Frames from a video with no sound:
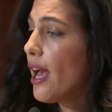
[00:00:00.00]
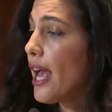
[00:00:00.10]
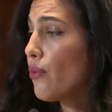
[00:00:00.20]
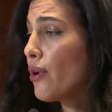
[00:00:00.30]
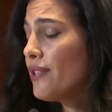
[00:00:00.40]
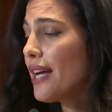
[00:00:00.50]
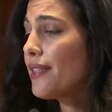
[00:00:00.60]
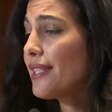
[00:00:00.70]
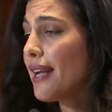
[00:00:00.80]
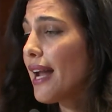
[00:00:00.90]
And we have done
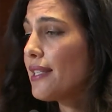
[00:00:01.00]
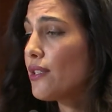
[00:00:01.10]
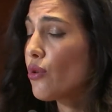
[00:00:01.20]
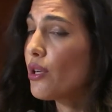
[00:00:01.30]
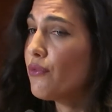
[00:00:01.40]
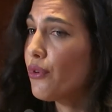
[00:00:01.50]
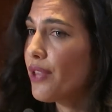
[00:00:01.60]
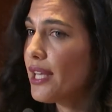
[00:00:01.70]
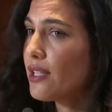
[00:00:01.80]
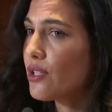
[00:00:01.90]
this analysis only for
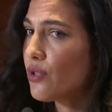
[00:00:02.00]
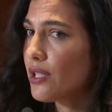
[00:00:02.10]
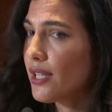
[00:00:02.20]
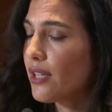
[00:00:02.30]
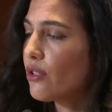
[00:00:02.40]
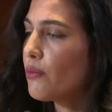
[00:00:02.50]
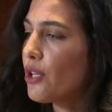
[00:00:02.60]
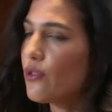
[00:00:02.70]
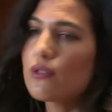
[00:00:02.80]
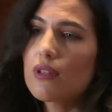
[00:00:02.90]
the industry sector
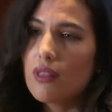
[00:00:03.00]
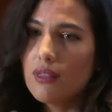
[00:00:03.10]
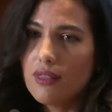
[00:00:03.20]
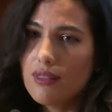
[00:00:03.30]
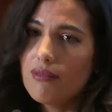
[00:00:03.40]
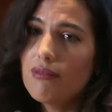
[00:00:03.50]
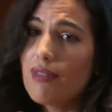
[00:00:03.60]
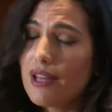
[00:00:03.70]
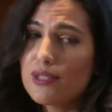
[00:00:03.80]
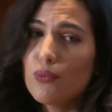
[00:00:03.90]
because
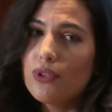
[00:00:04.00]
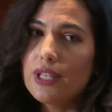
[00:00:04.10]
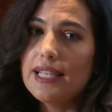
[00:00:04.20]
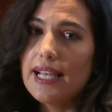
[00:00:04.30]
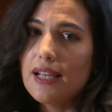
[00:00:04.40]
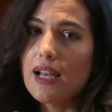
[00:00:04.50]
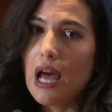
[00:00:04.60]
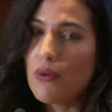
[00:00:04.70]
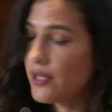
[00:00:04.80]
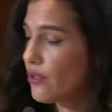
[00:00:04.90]
that's what the data
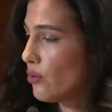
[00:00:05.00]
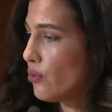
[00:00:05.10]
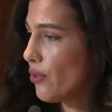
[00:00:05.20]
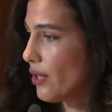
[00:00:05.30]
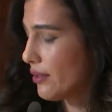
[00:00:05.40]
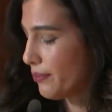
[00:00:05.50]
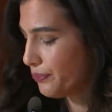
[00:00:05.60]
allows us to do that.